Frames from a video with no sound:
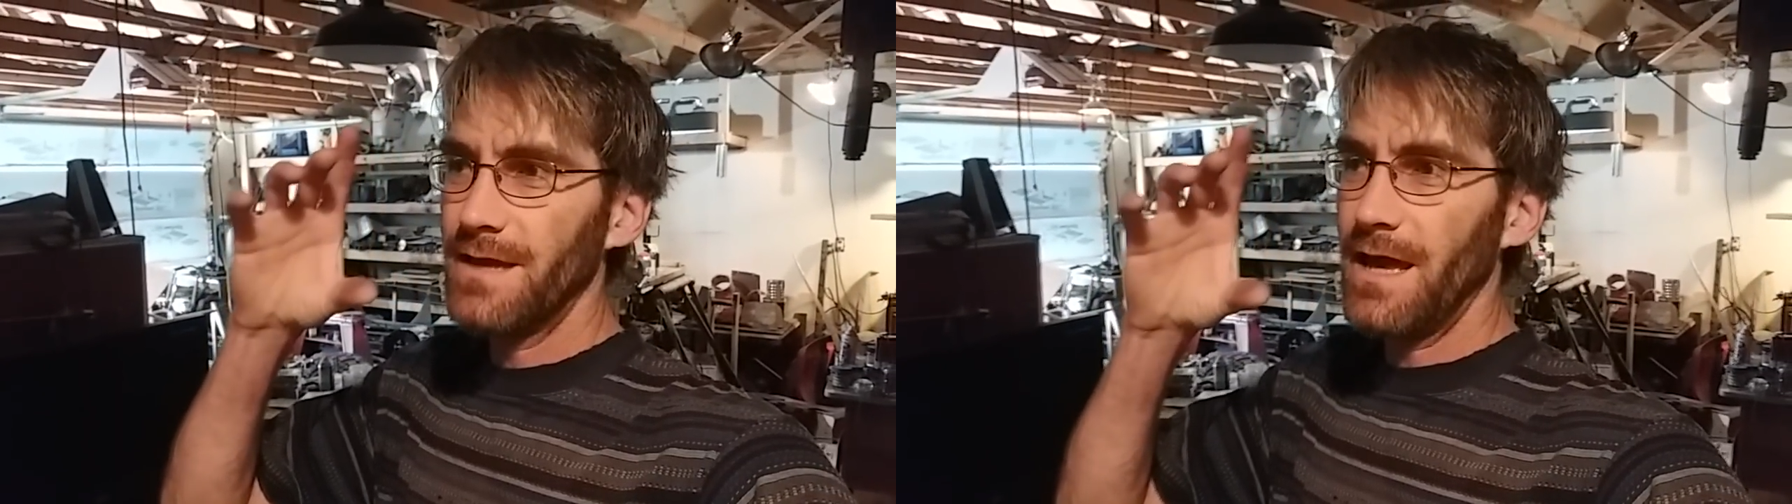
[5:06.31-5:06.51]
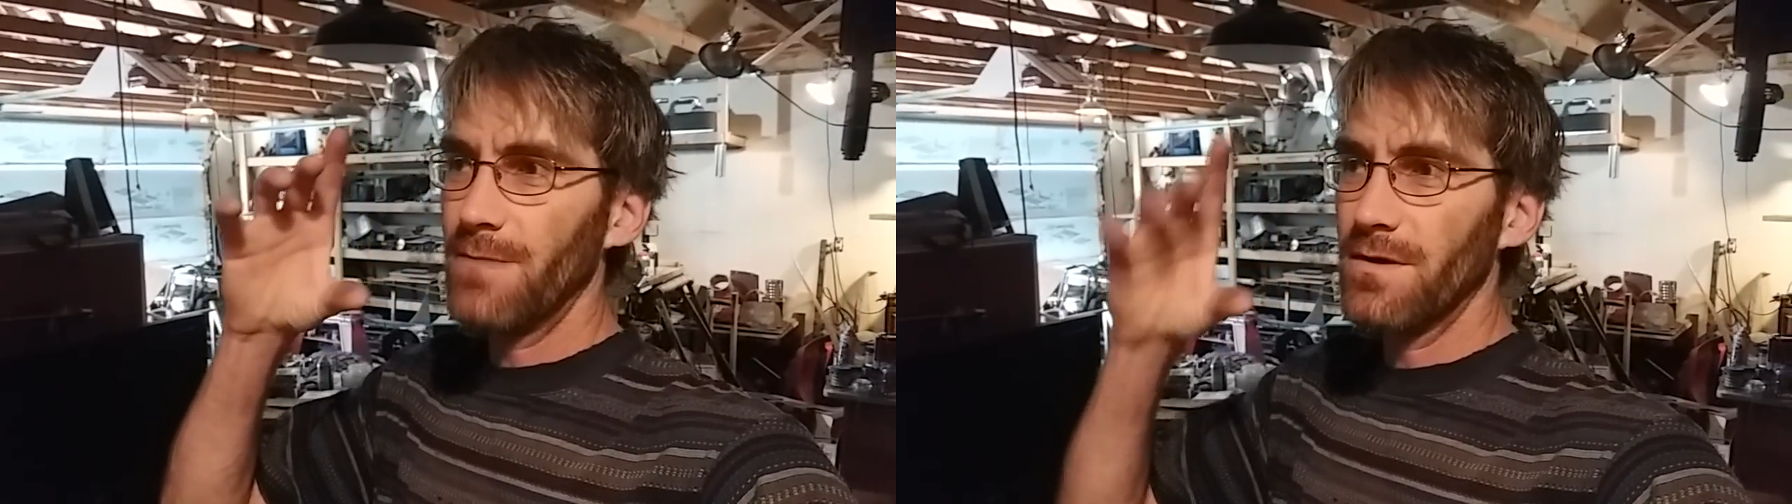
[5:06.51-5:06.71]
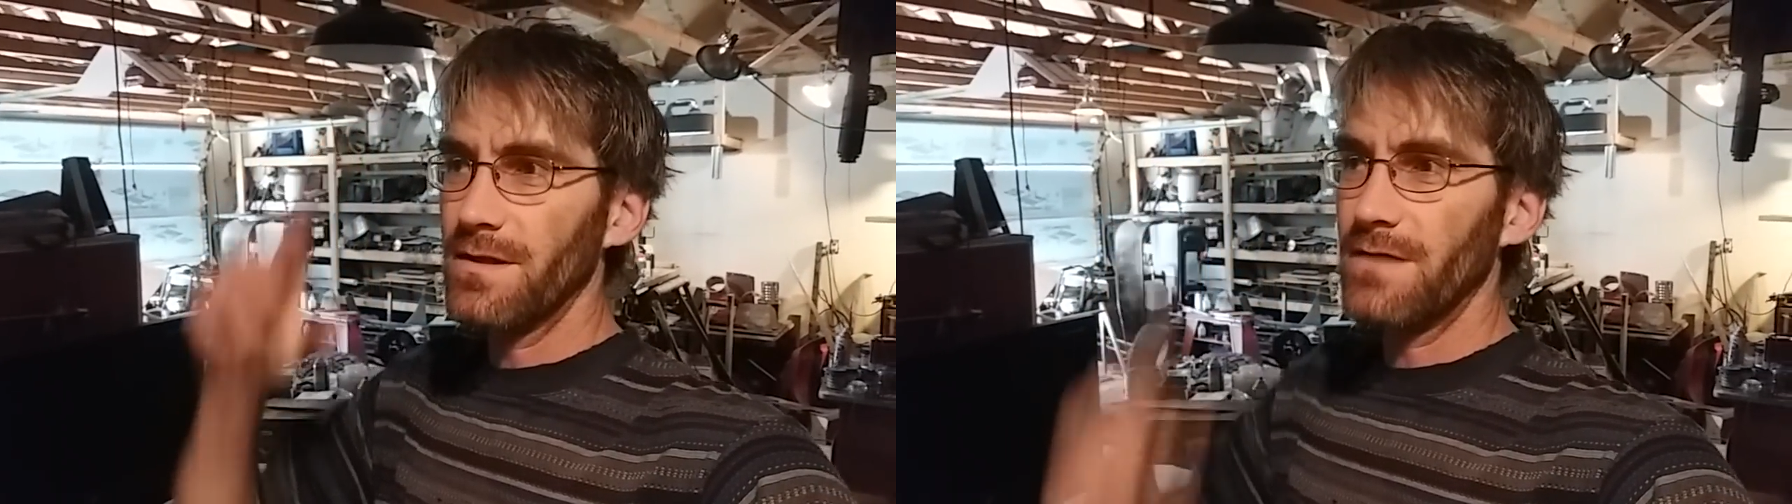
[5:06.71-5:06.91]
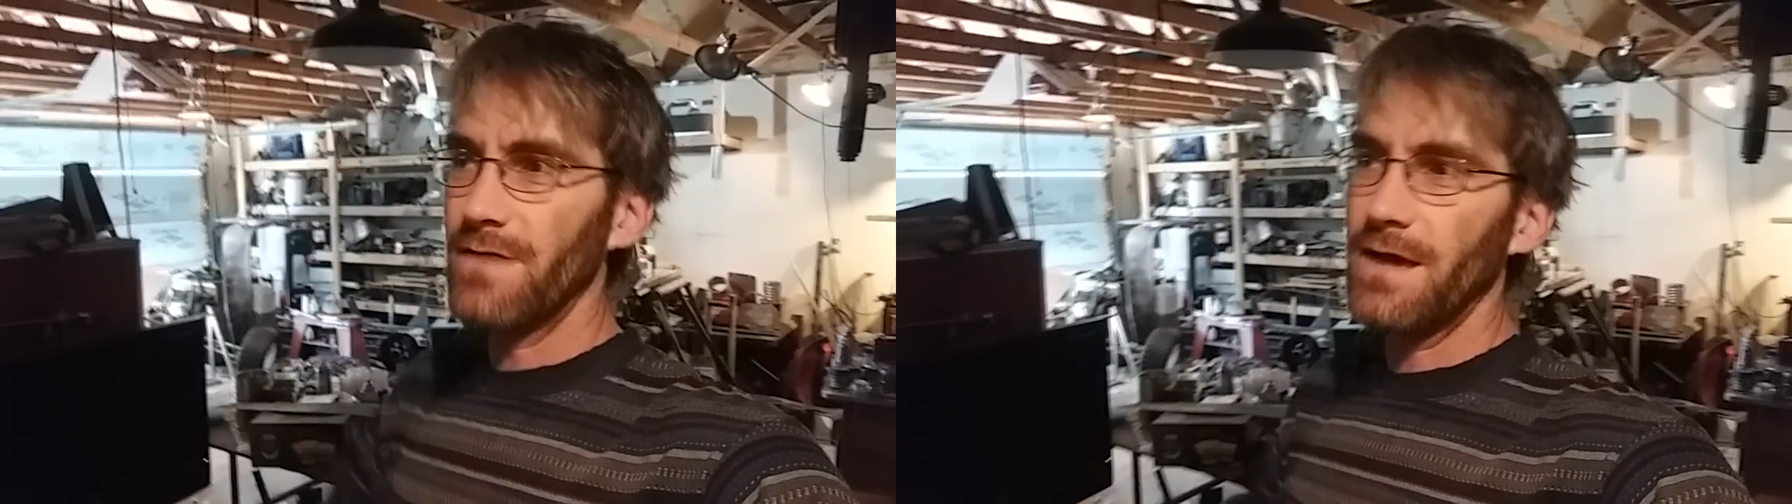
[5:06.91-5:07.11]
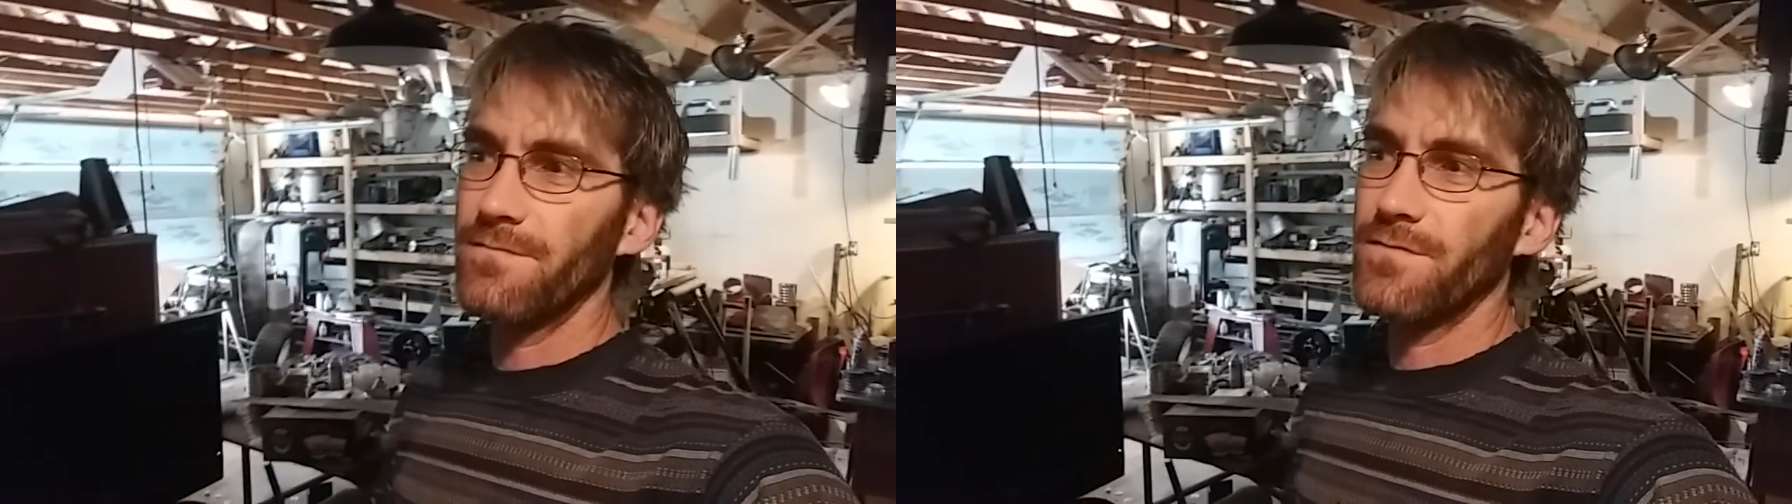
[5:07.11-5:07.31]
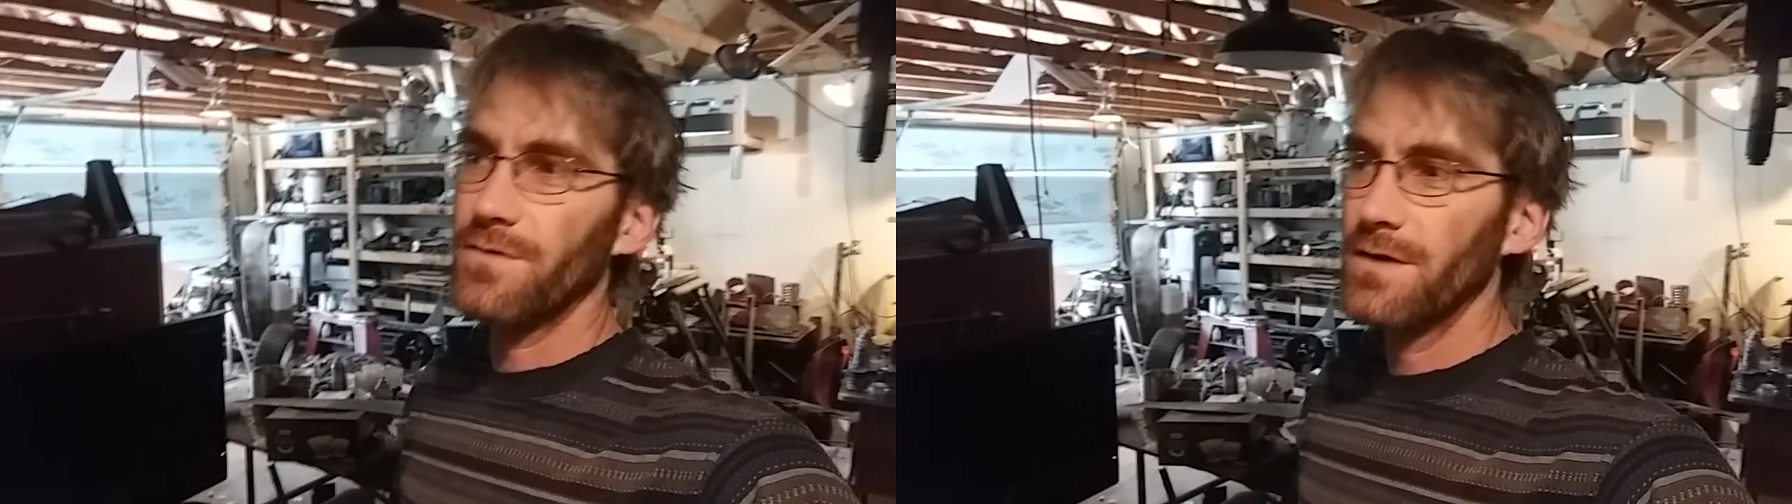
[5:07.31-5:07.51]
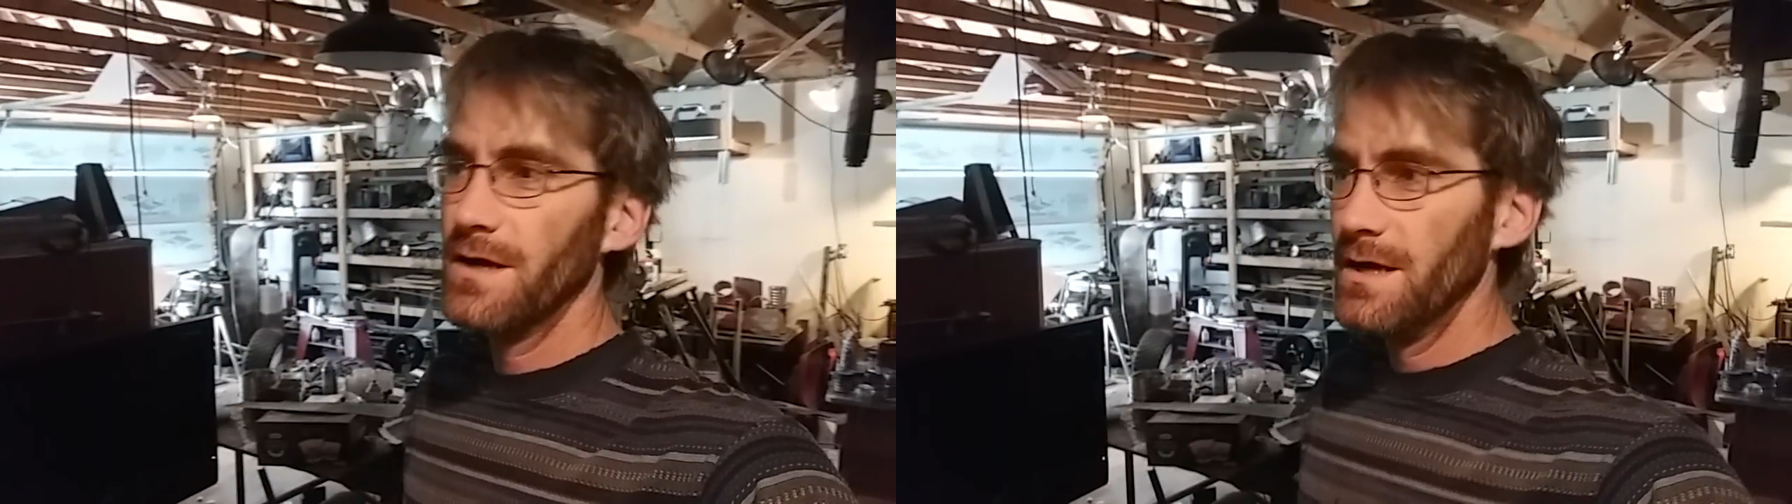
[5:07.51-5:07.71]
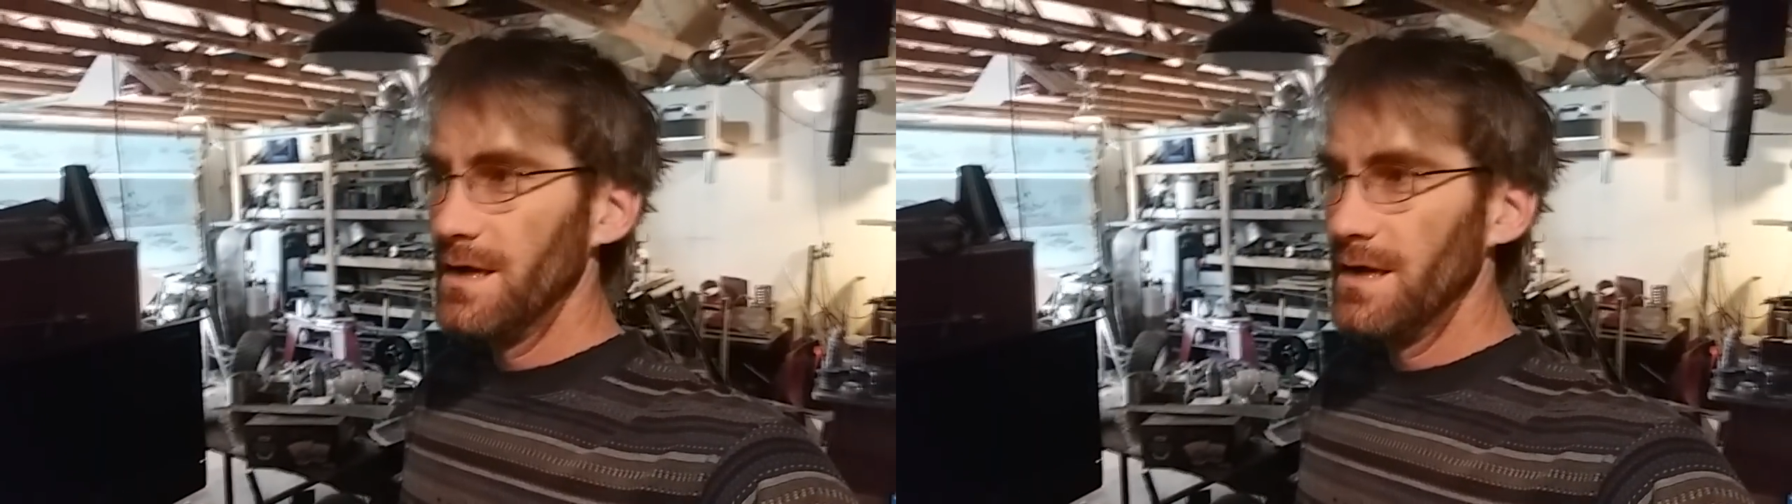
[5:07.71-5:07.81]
camera that I've had for